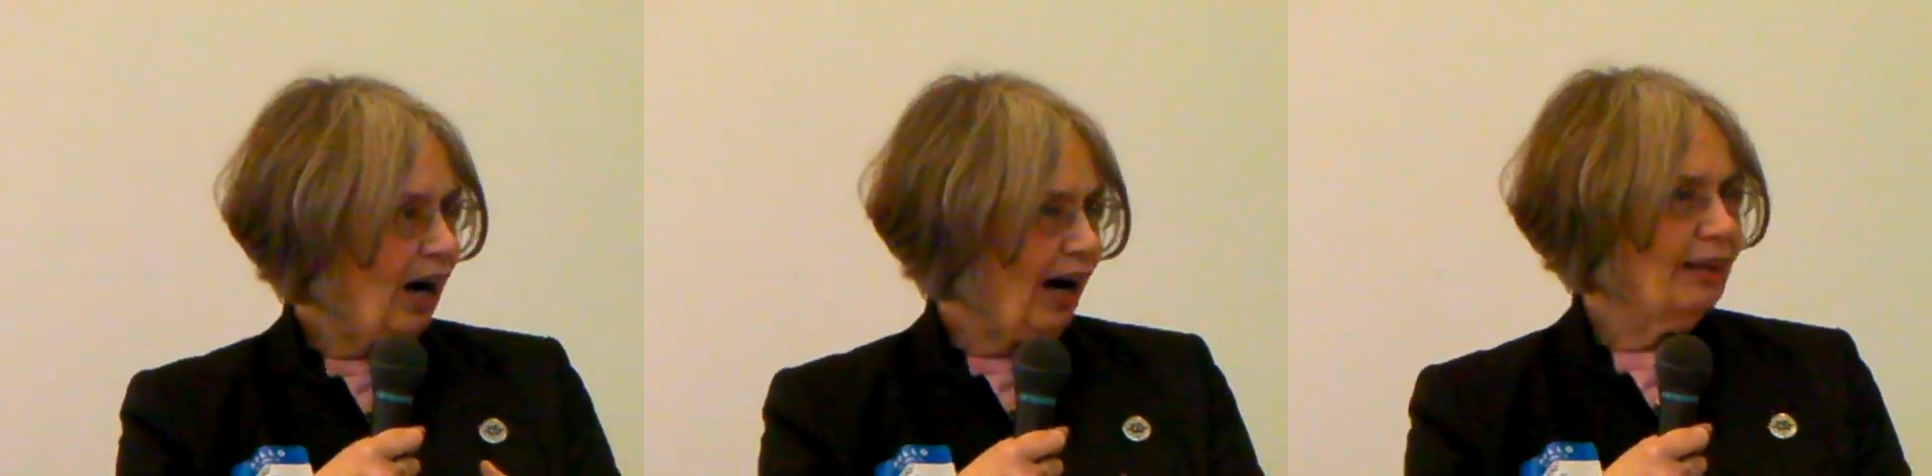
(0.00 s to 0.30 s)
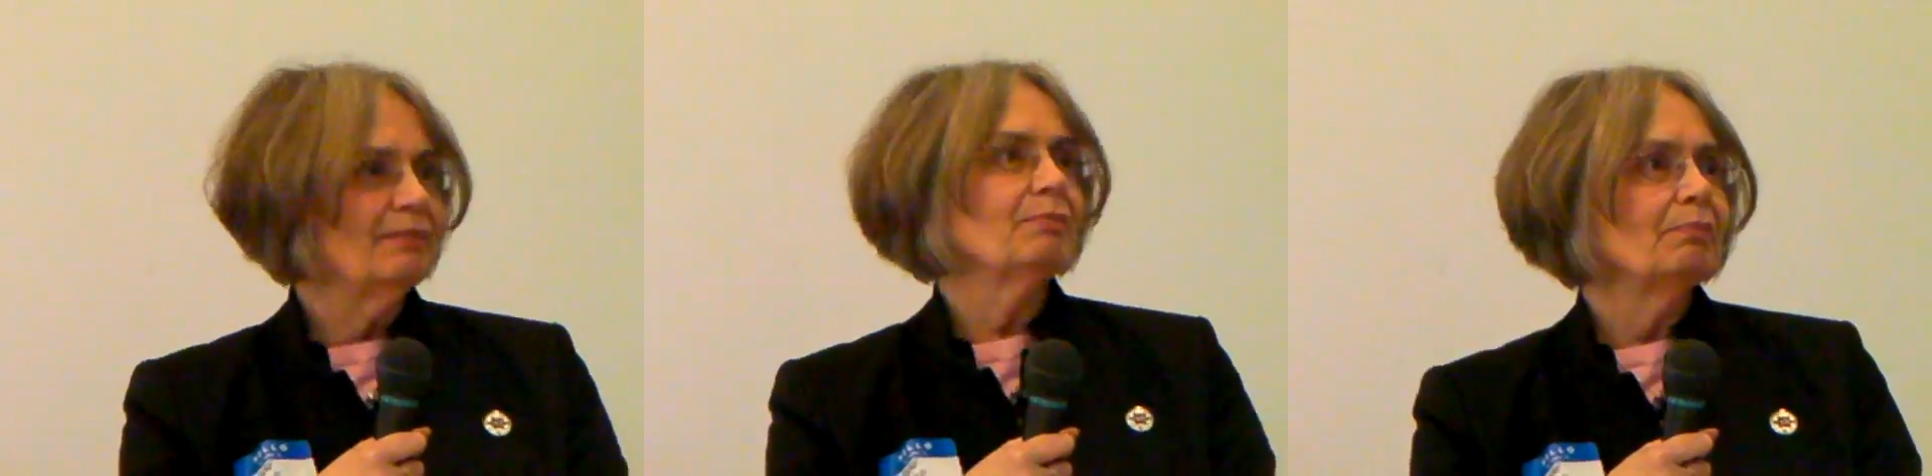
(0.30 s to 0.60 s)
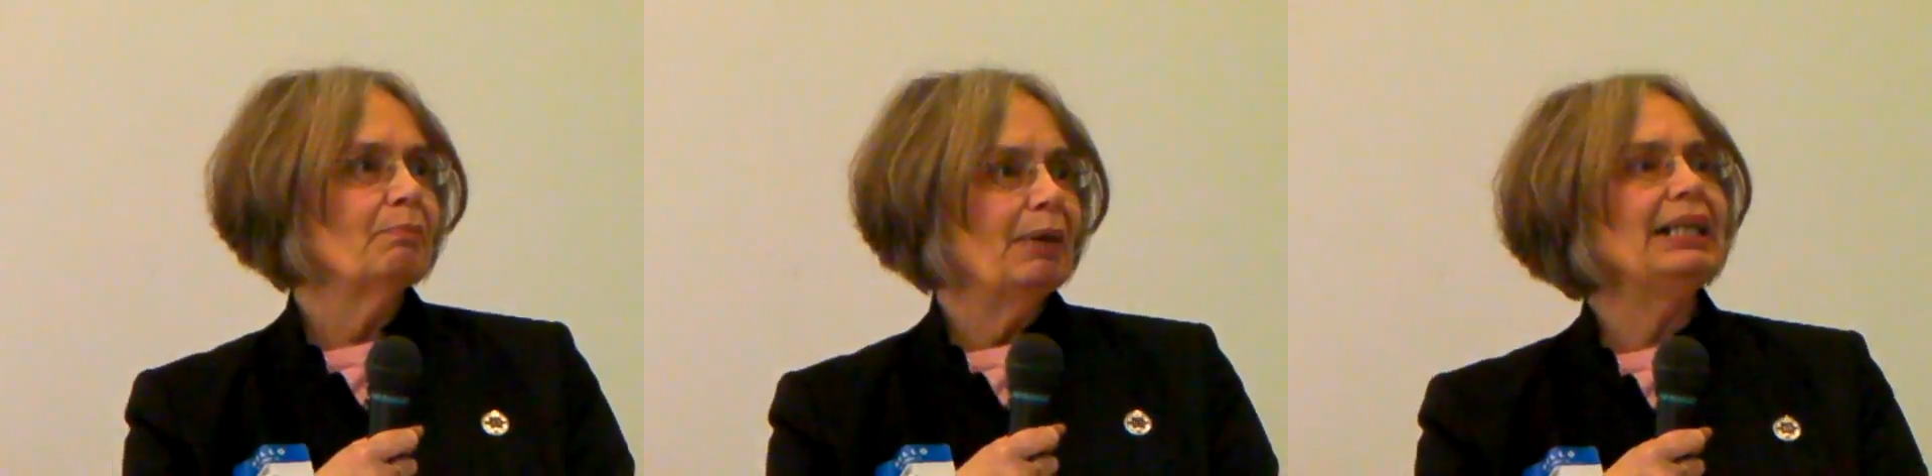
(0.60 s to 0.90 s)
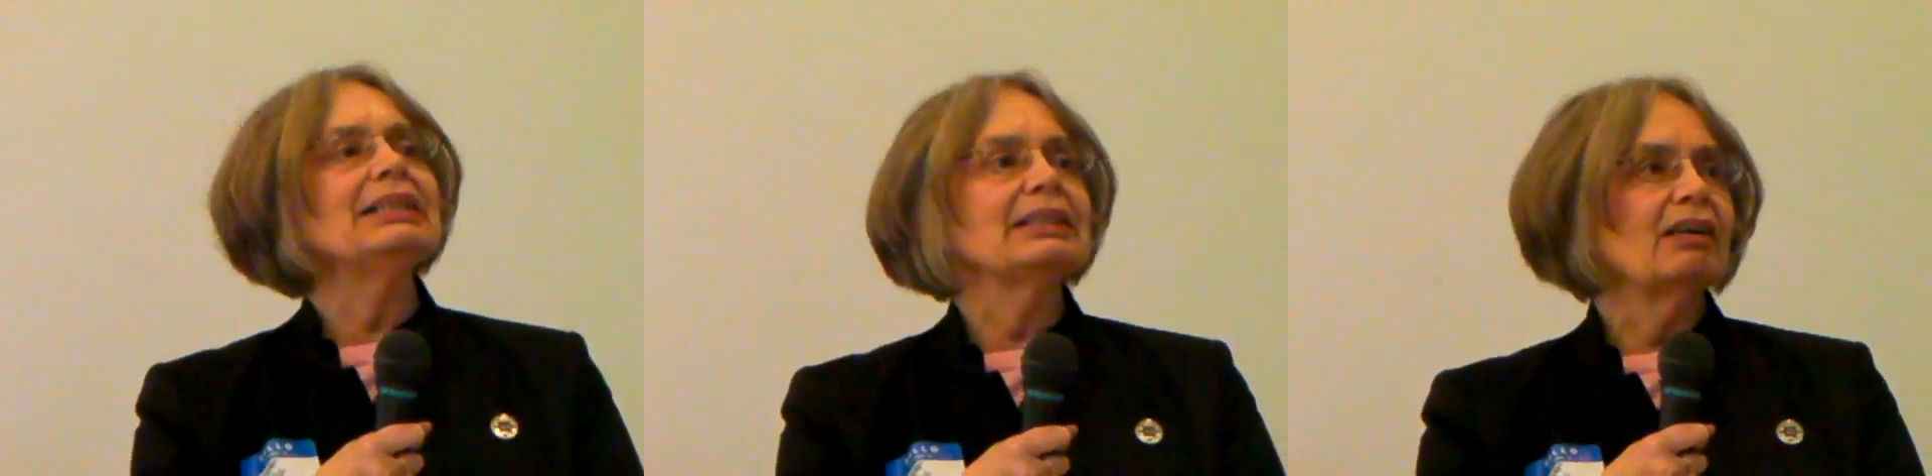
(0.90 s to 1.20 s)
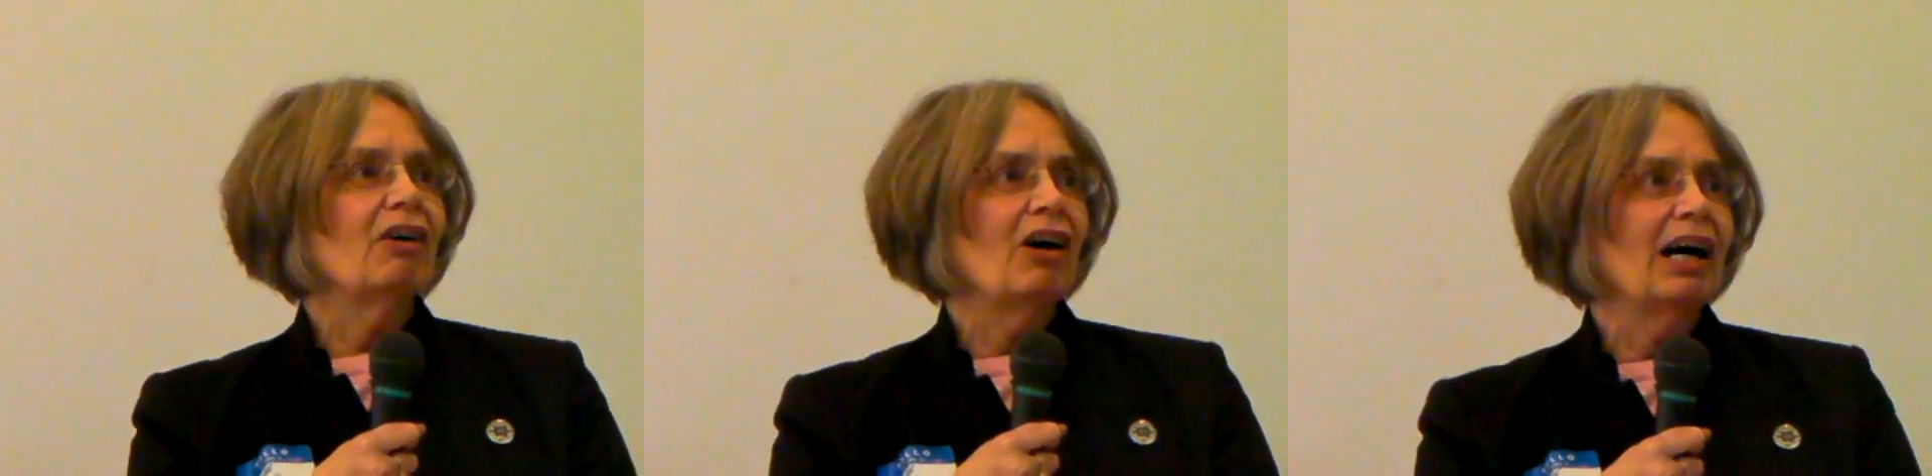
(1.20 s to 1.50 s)
card based
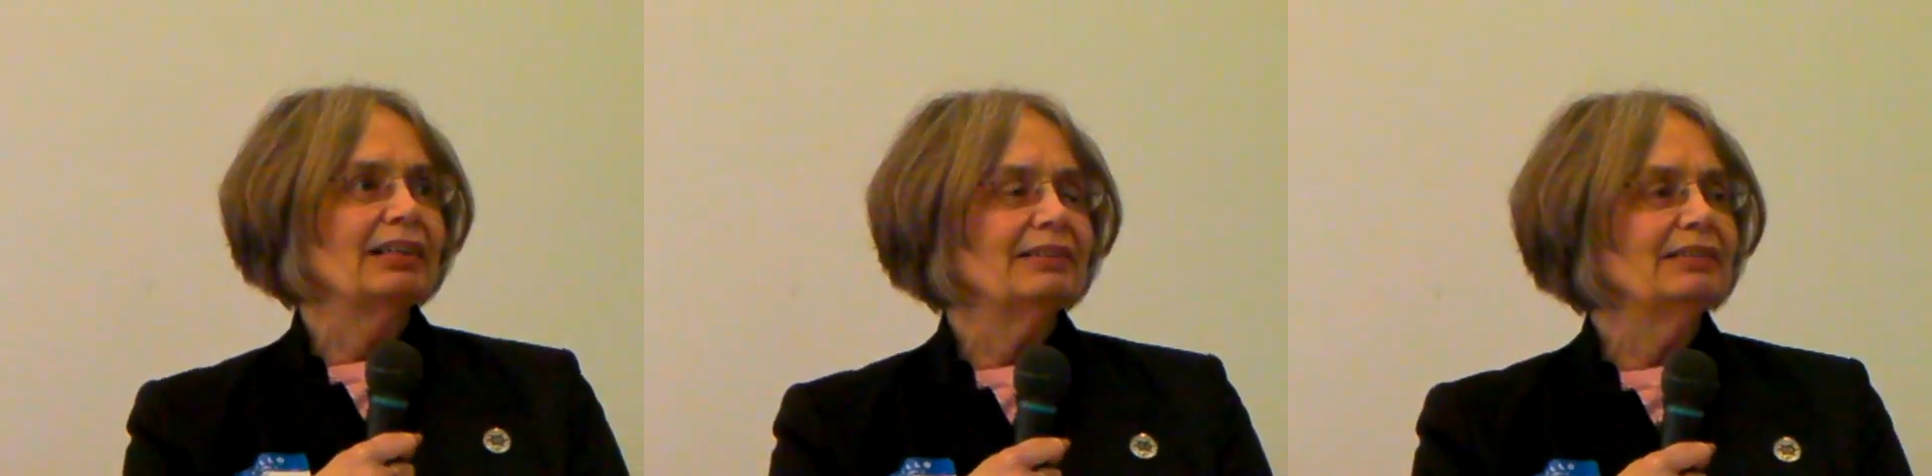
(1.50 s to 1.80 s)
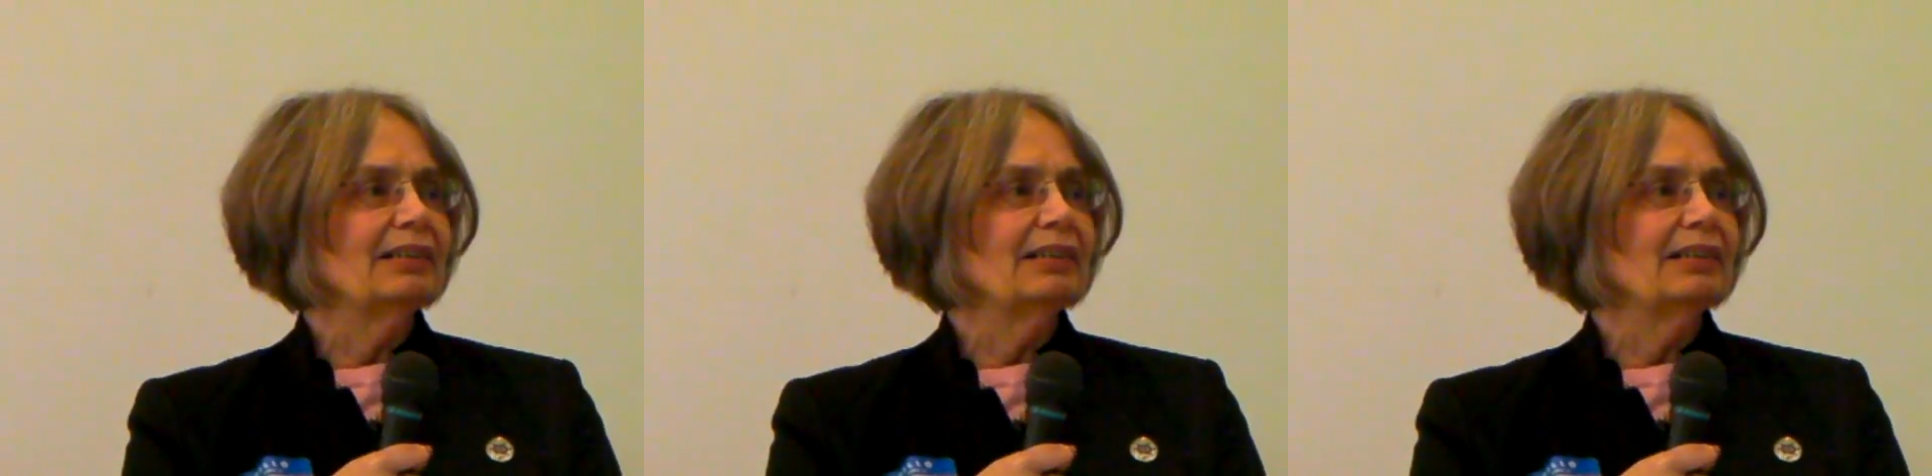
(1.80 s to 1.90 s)
on